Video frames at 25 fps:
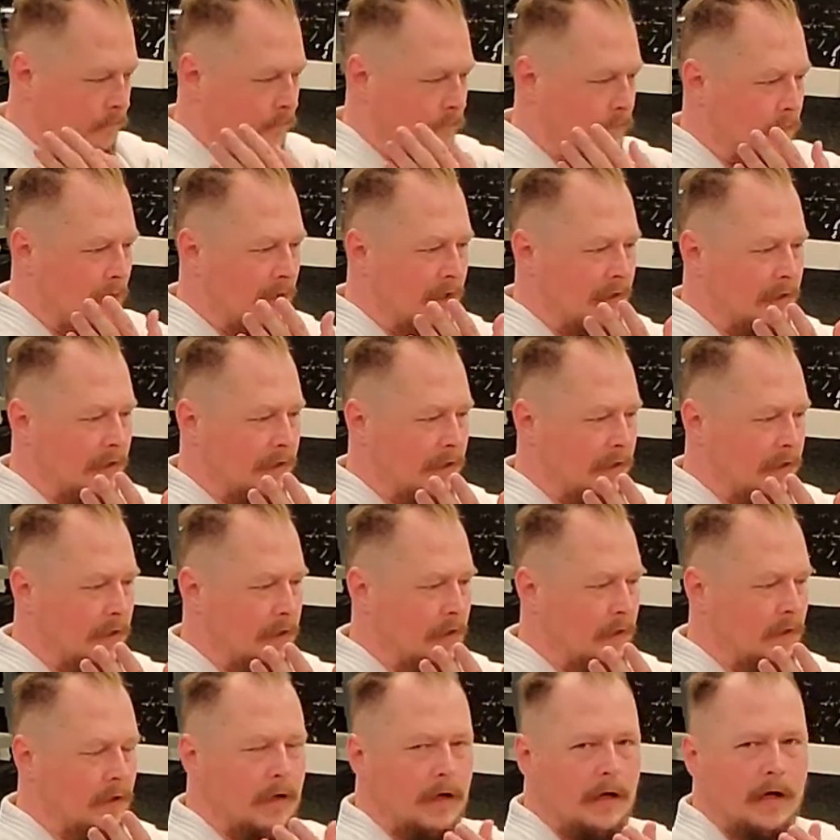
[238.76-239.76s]

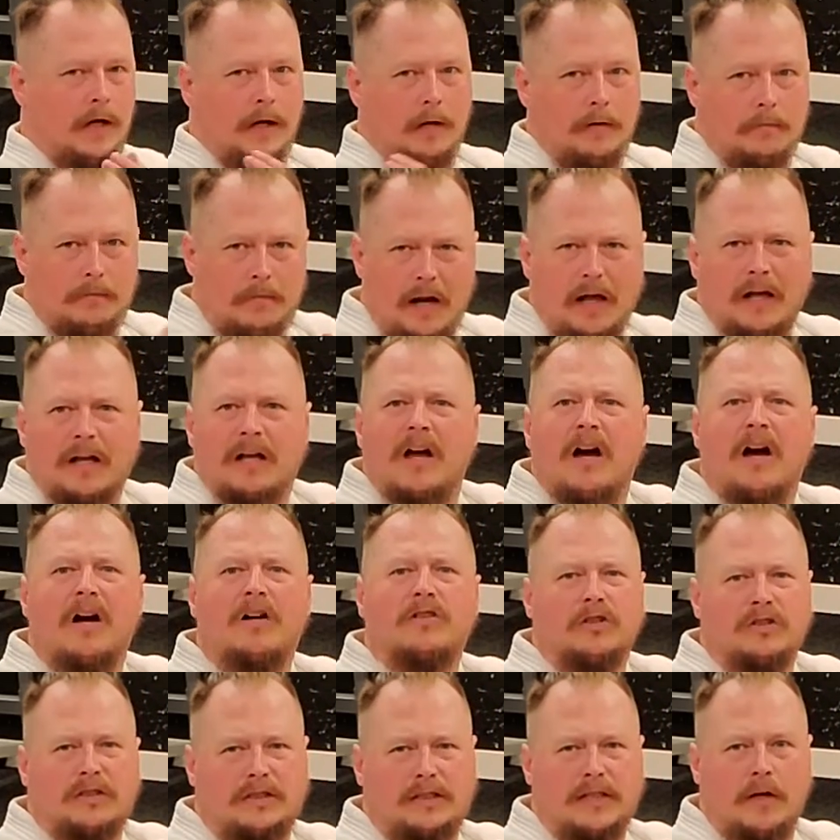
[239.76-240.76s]
basically like hug
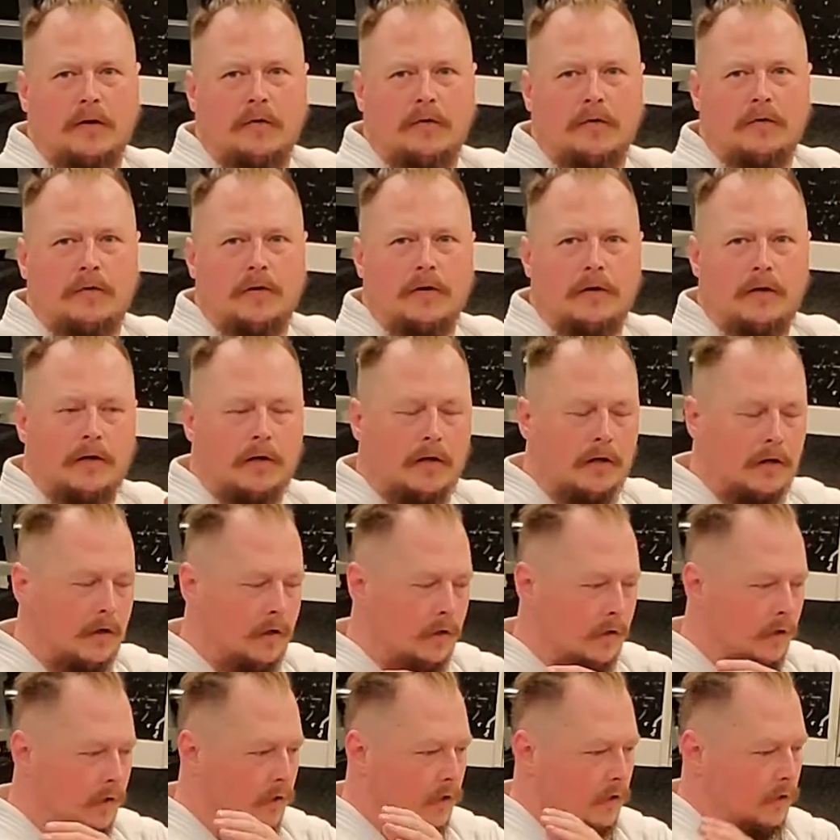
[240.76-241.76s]
yourself.
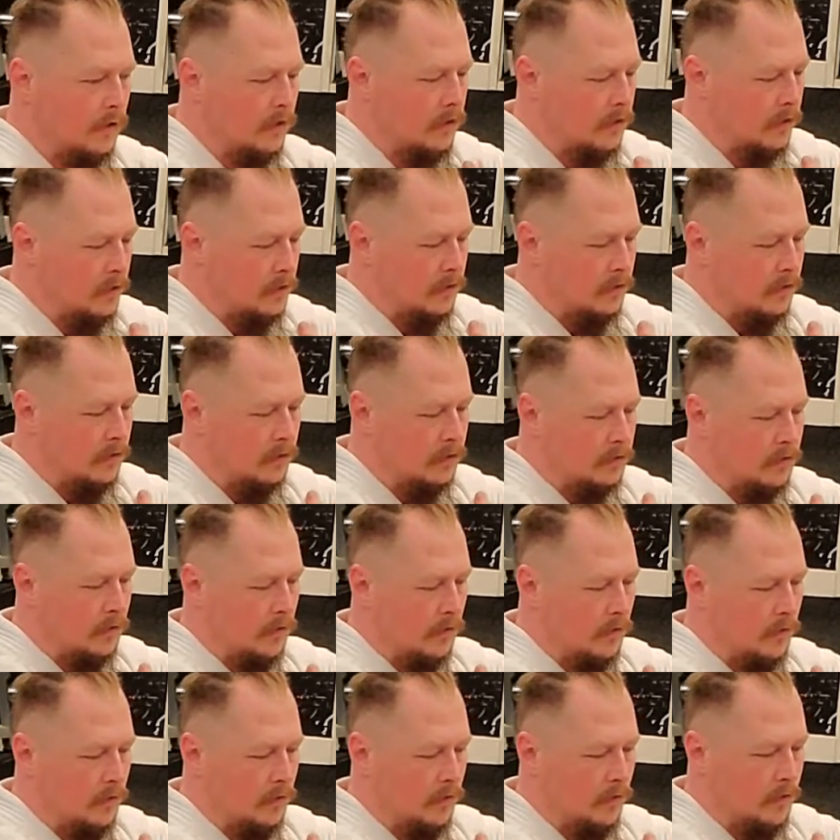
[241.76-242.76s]

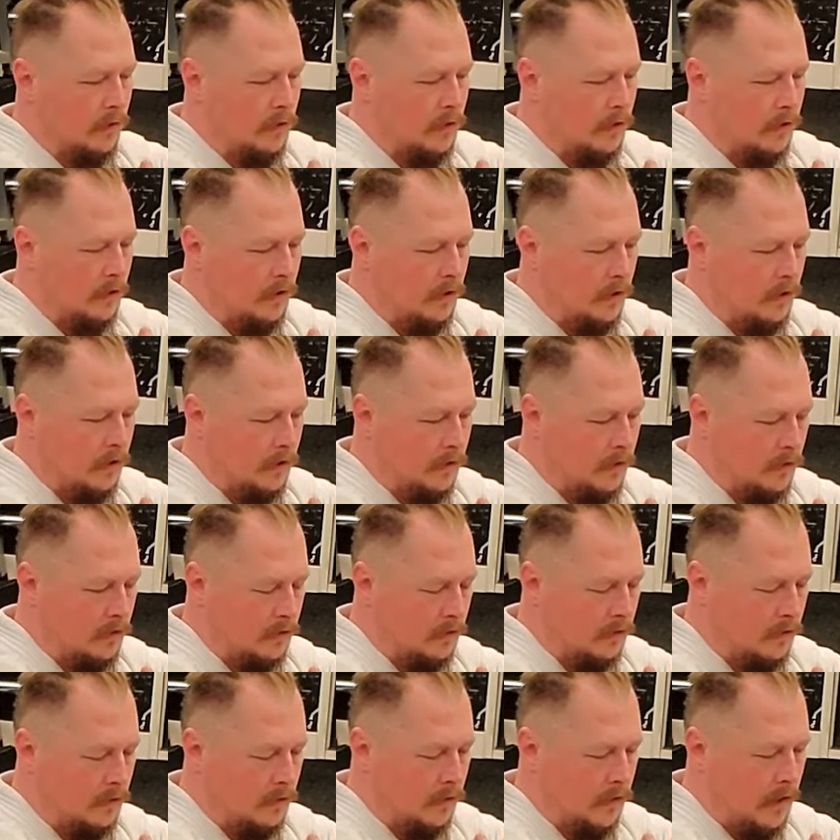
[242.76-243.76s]
So
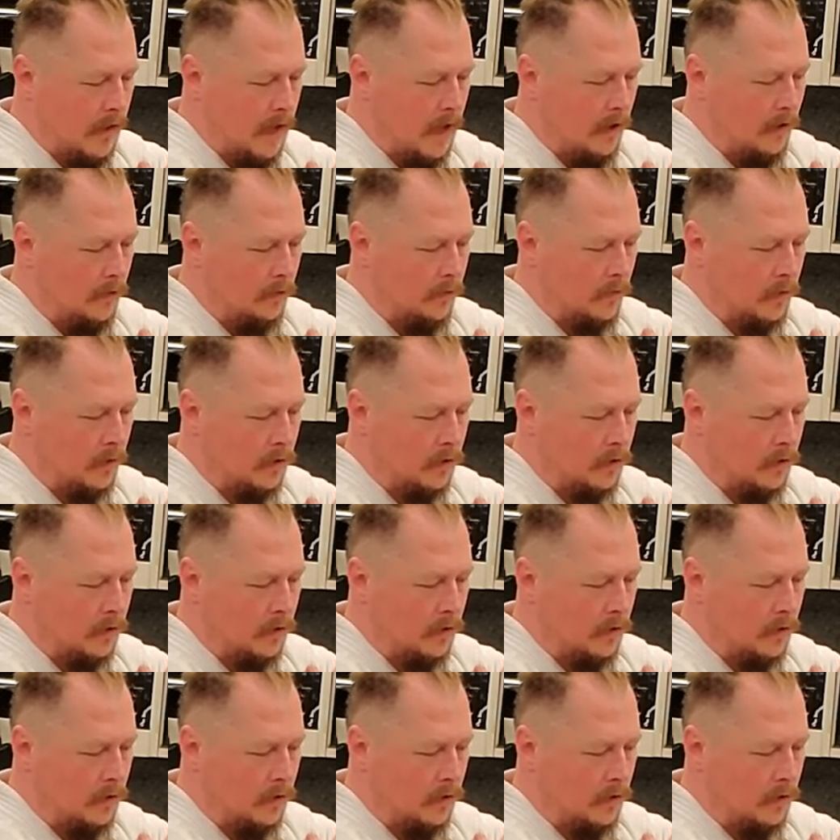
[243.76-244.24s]
now we're